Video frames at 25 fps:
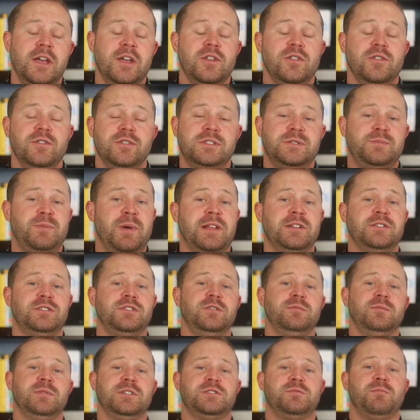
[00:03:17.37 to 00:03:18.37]
you spend
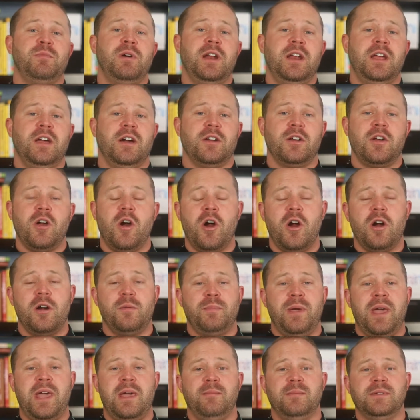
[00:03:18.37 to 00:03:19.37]
too much money on car
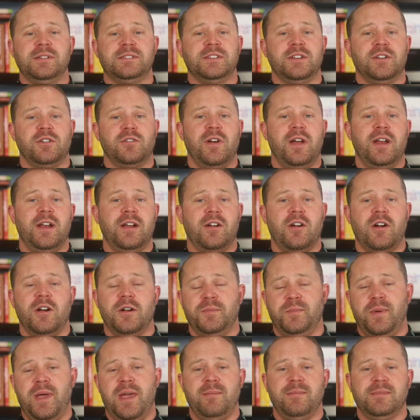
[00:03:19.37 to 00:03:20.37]
payments and credit
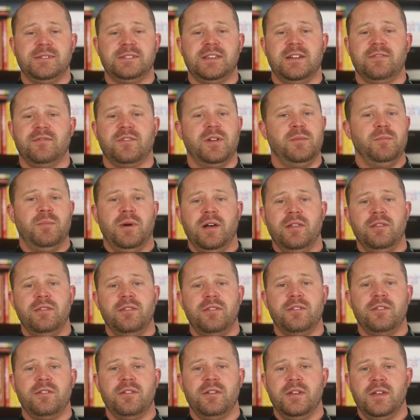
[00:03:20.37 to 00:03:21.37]
card payments every
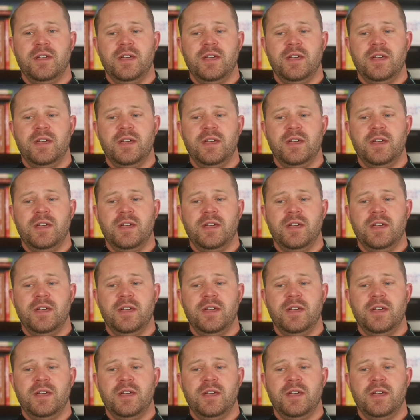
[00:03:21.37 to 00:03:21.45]
month,